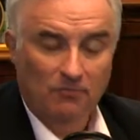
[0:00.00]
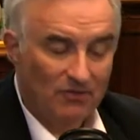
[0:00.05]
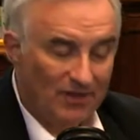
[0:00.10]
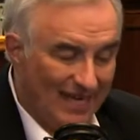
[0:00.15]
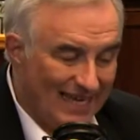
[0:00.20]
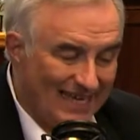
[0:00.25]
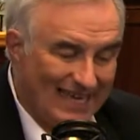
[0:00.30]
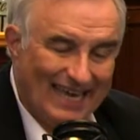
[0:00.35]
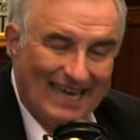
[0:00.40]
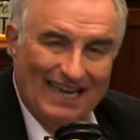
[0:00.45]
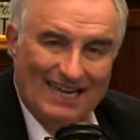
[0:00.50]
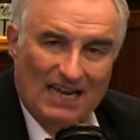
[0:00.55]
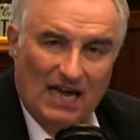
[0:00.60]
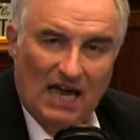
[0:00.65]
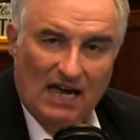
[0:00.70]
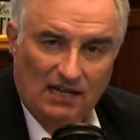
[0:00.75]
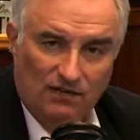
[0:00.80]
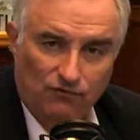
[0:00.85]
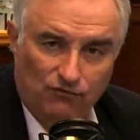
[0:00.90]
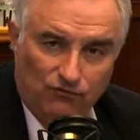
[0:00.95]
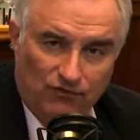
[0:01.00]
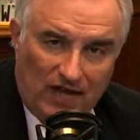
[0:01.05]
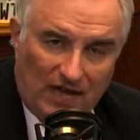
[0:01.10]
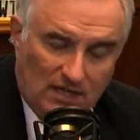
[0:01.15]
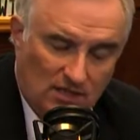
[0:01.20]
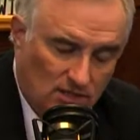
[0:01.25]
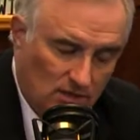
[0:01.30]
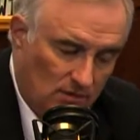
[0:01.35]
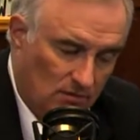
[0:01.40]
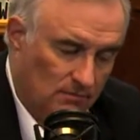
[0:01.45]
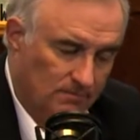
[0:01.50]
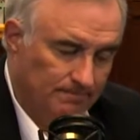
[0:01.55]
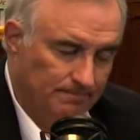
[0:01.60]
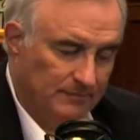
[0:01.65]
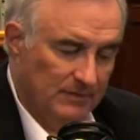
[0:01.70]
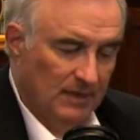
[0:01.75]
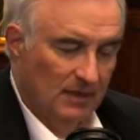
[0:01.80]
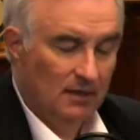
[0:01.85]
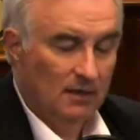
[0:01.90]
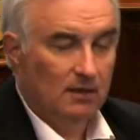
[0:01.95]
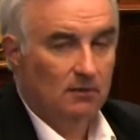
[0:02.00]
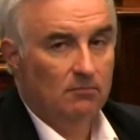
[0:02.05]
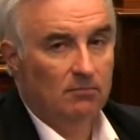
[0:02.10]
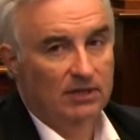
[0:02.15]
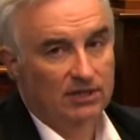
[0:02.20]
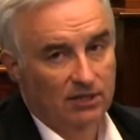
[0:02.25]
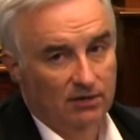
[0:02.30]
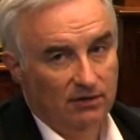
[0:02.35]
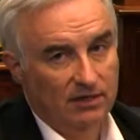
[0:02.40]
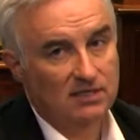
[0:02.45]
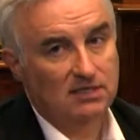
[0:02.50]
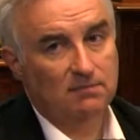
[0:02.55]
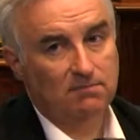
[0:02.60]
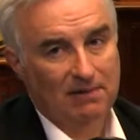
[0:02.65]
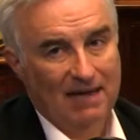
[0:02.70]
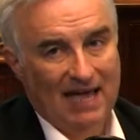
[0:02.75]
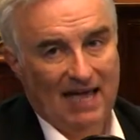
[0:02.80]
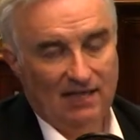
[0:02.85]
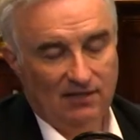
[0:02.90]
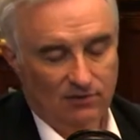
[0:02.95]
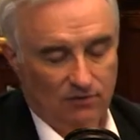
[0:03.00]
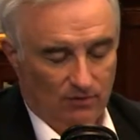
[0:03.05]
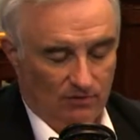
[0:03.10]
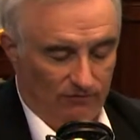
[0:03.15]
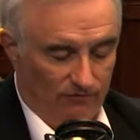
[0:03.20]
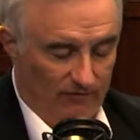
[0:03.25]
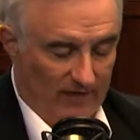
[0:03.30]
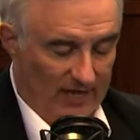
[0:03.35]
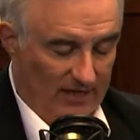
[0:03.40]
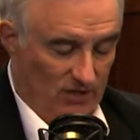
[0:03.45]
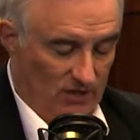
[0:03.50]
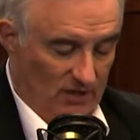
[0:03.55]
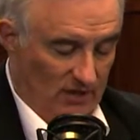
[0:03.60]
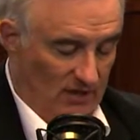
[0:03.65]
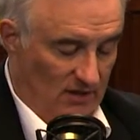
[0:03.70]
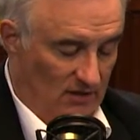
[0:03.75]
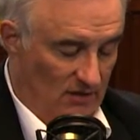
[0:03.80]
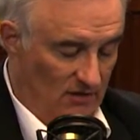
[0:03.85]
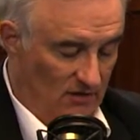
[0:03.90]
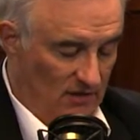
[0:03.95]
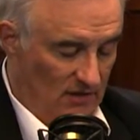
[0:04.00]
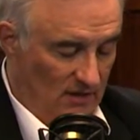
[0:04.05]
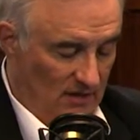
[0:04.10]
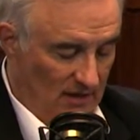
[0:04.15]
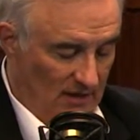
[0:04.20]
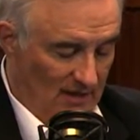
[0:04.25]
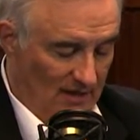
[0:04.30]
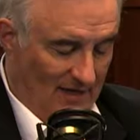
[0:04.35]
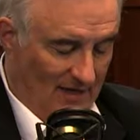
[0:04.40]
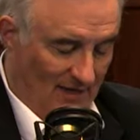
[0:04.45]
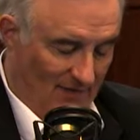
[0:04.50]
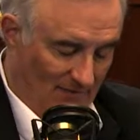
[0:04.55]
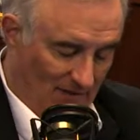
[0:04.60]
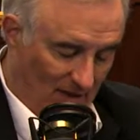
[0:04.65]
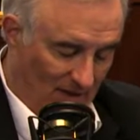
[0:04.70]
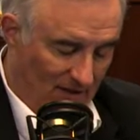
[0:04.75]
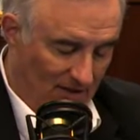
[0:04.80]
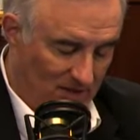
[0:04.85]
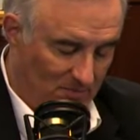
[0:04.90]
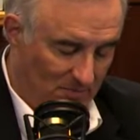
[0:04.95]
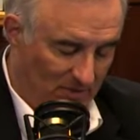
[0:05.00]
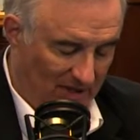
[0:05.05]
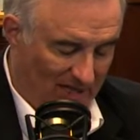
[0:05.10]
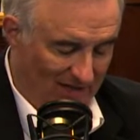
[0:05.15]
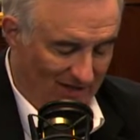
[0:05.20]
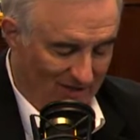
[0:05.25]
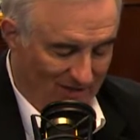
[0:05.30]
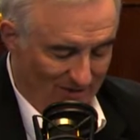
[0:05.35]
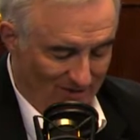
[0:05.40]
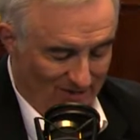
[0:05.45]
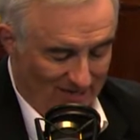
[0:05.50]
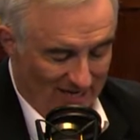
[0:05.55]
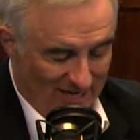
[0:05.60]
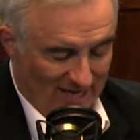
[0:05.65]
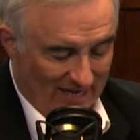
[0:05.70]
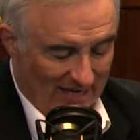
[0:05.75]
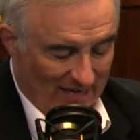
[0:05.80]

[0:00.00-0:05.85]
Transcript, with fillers: They cannot infect you. But there is a path to infection, and there's and I'll, I'll explain those.